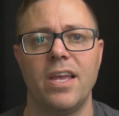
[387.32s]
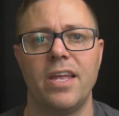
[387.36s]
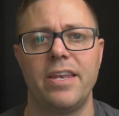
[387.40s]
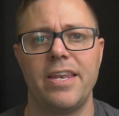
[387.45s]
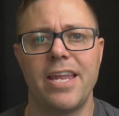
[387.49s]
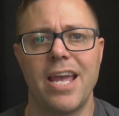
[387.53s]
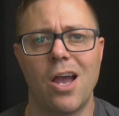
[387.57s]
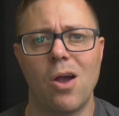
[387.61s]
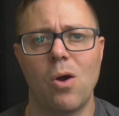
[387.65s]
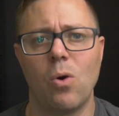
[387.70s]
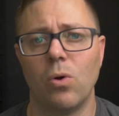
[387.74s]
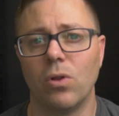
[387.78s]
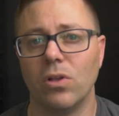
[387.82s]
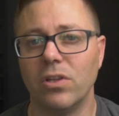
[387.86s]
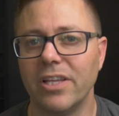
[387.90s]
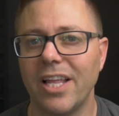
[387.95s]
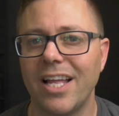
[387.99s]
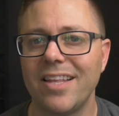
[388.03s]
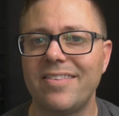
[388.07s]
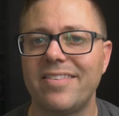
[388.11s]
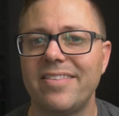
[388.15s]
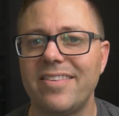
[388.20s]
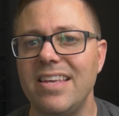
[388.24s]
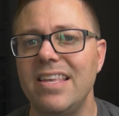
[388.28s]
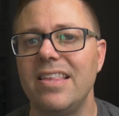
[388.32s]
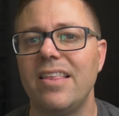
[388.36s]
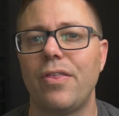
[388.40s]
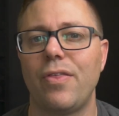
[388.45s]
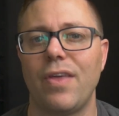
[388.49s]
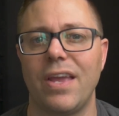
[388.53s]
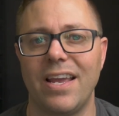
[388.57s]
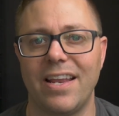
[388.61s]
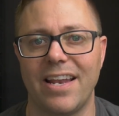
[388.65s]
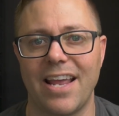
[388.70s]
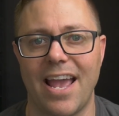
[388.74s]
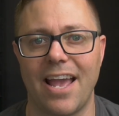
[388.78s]
Now, let's see the
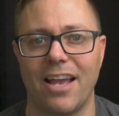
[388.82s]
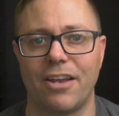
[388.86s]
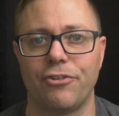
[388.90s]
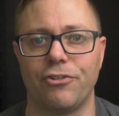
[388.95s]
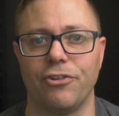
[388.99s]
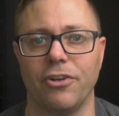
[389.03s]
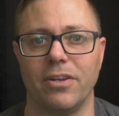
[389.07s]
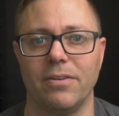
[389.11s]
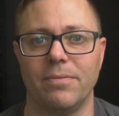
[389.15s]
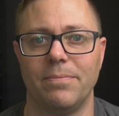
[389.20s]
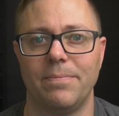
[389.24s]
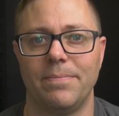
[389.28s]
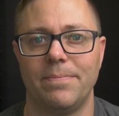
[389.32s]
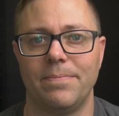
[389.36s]
thing in action.